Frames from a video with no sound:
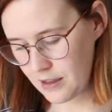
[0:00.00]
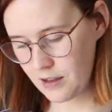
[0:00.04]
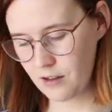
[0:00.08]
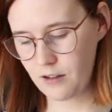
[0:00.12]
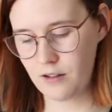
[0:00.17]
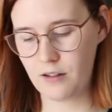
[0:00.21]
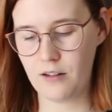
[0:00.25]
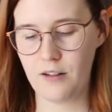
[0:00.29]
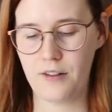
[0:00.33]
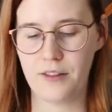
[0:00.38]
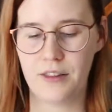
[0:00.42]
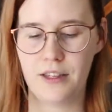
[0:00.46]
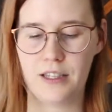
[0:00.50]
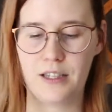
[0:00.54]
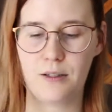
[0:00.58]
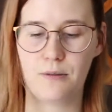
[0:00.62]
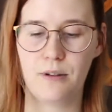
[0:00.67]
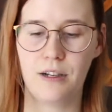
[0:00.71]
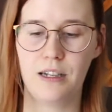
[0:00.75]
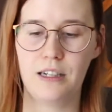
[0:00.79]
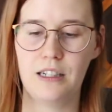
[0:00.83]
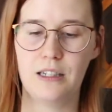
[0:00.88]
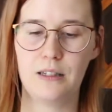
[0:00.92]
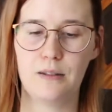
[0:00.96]
Oh, this
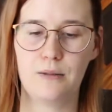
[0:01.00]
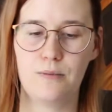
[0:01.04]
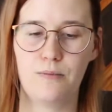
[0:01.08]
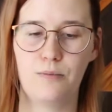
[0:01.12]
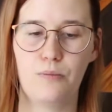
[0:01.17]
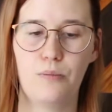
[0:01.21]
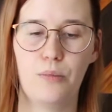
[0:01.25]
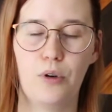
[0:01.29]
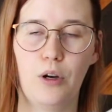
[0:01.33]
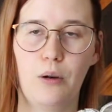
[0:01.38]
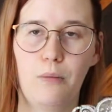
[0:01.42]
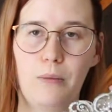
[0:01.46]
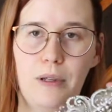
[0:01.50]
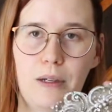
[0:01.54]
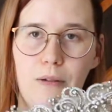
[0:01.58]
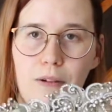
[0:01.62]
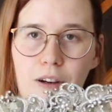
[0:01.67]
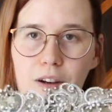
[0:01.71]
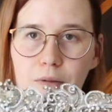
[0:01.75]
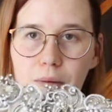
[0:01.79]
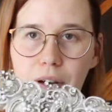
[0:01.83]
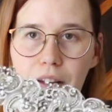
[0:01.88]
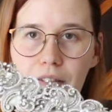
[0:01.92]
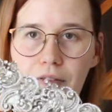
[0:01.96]
one is probably
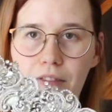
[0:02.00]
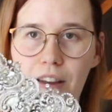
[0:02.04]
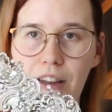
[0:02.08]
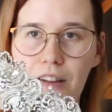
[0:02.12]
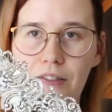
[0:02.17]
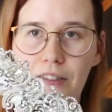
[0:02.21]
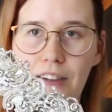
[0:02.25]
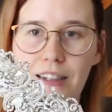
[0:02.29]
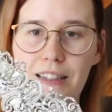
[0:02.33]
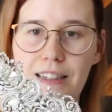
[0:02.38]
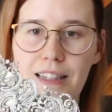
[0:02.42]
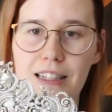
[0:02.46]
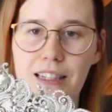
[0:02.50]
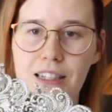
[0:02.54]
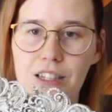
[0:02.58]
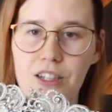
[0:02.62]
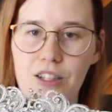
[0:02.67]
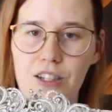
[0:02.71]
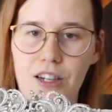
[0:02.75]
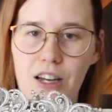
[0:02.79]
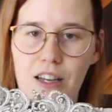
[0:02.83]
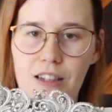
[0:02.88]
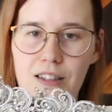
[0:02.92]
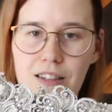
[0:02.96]
one of my favorites.
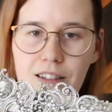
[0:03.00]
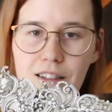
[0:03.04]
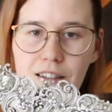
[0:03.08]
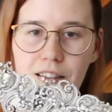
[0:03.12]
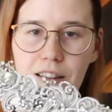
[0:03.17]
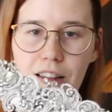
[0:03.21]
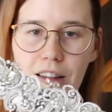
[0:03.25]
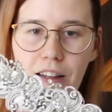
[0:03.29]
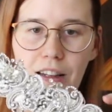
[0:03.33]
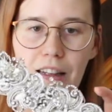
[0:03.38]
It's just the